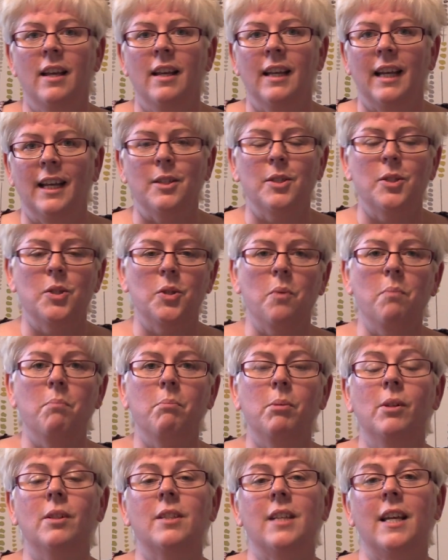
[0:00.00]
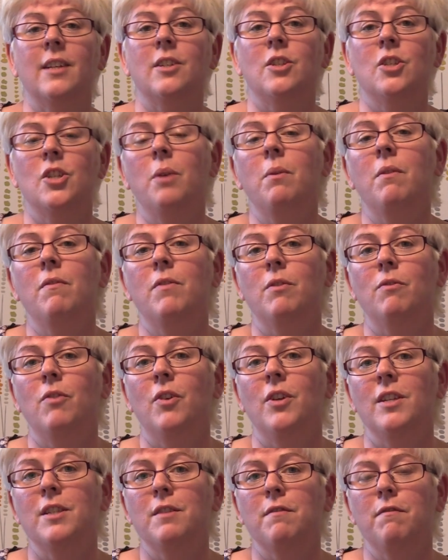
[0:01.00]
kind of stumbled and two of the
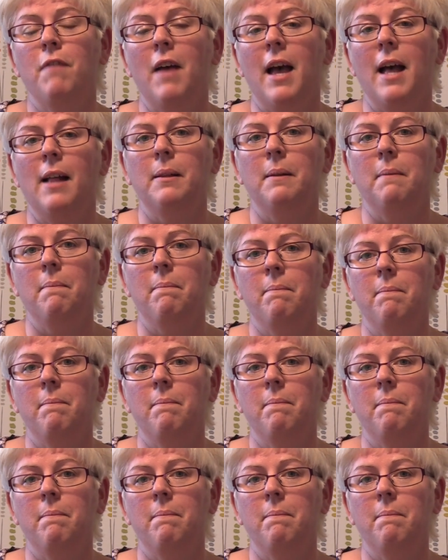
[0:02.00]
runners fell.